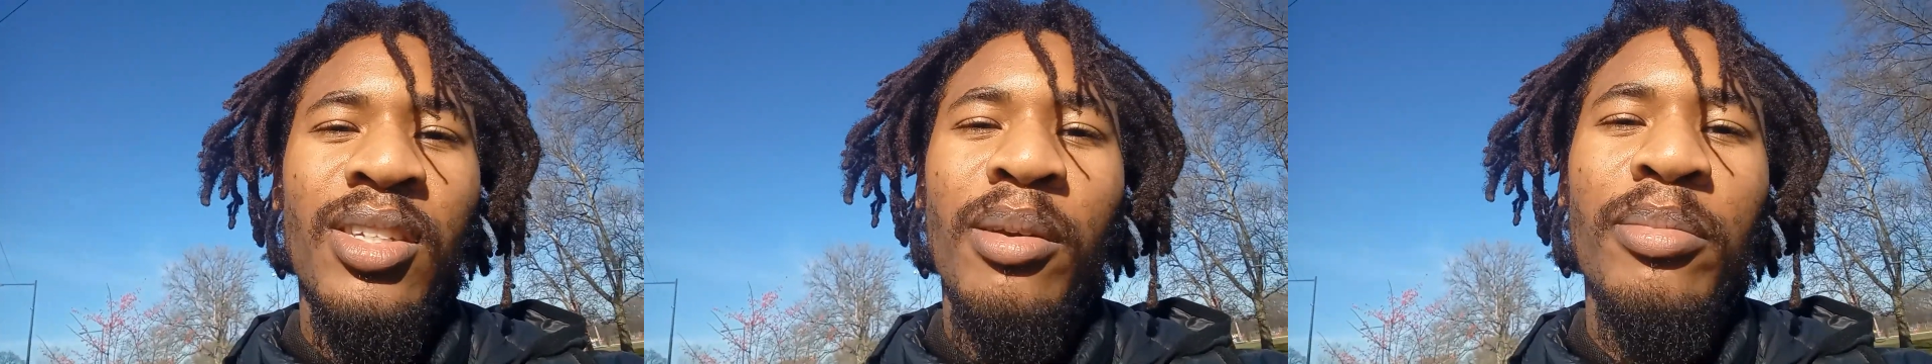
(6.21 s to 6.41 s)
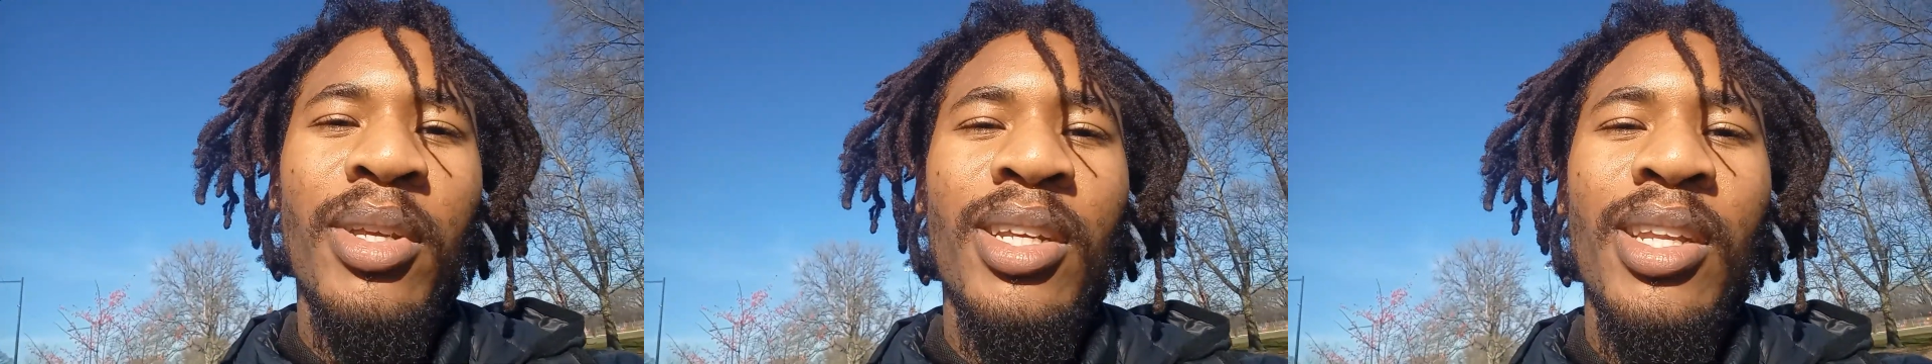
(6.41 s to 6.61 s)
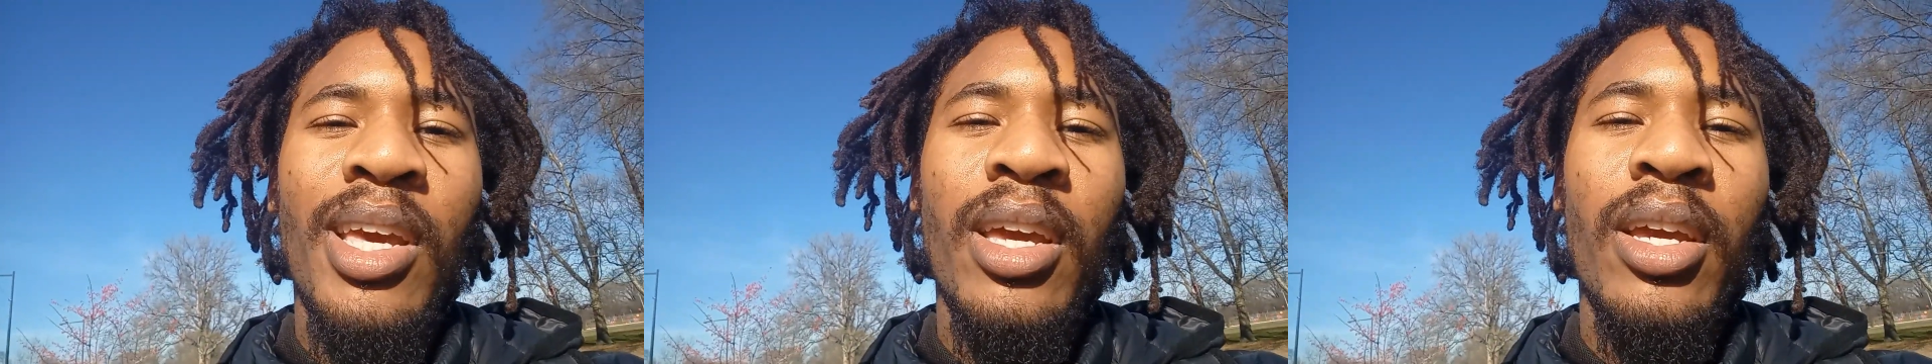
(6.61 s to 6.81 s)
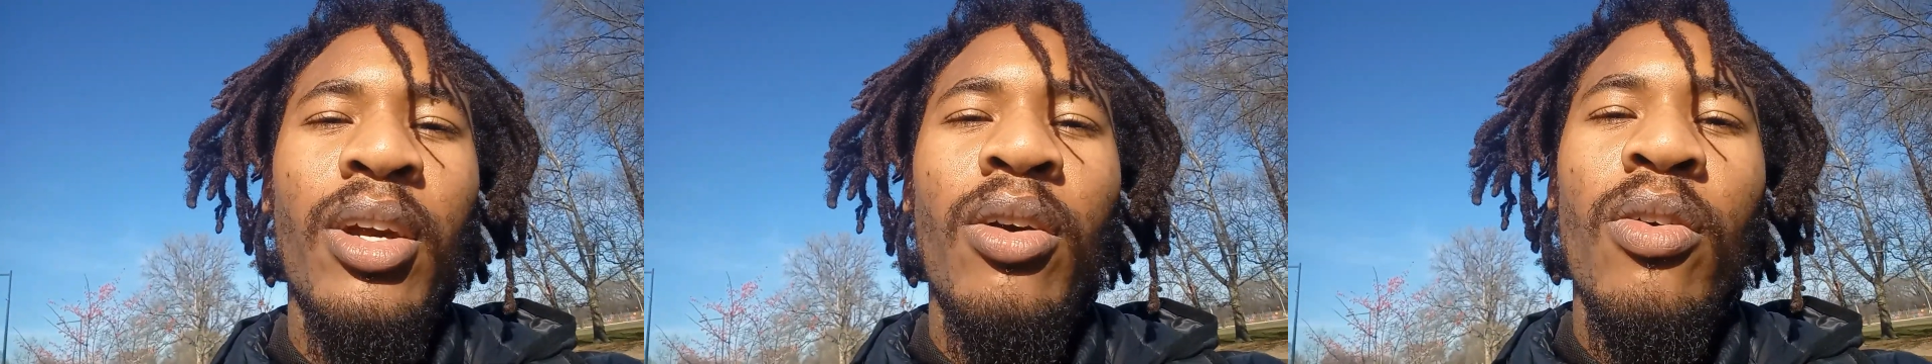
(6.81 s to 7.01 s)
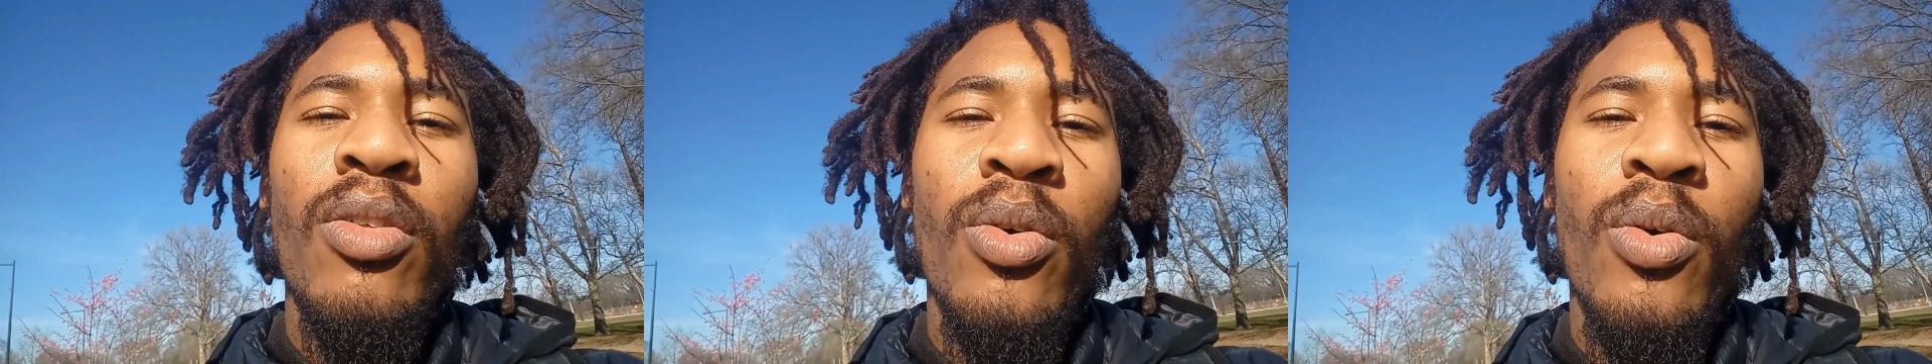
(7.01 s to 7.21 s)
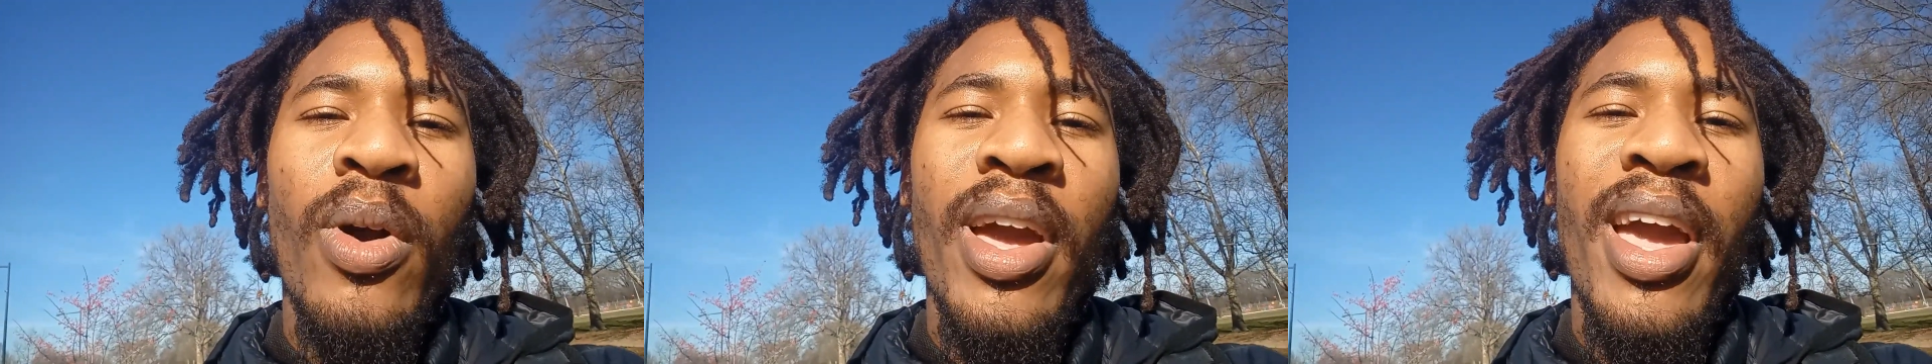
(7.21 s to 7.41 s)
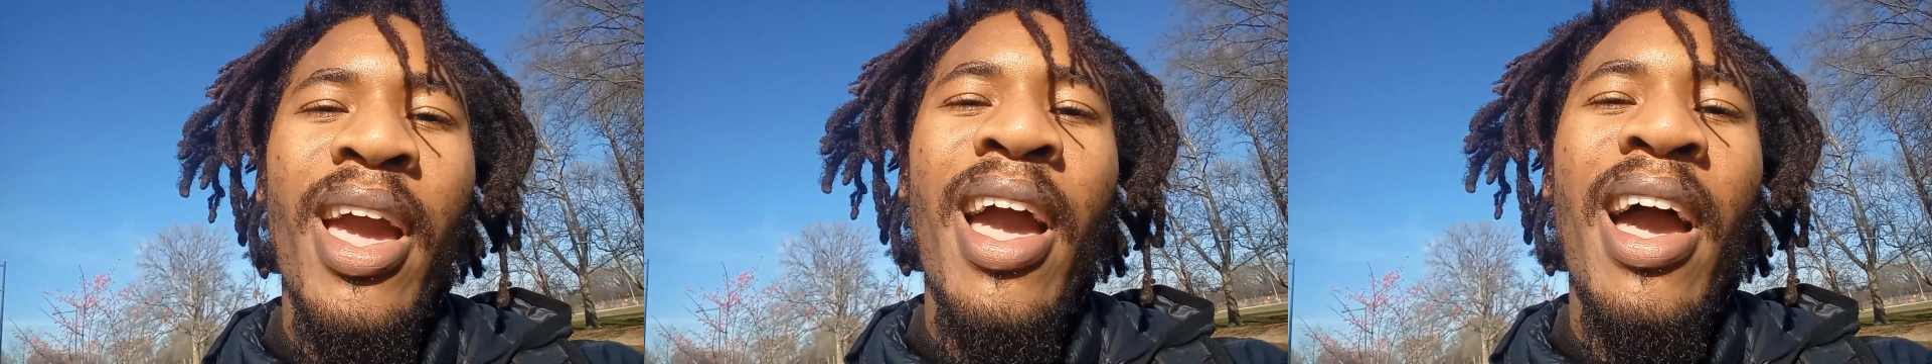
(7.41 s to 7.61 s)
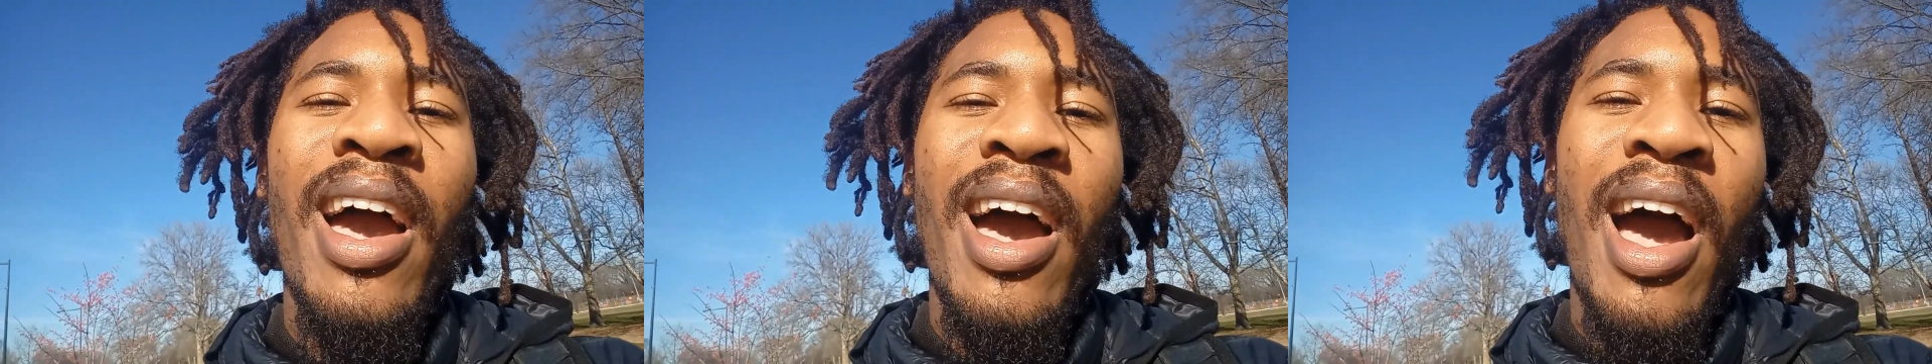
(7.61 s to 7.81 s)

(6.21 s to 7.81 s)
something didn't go the way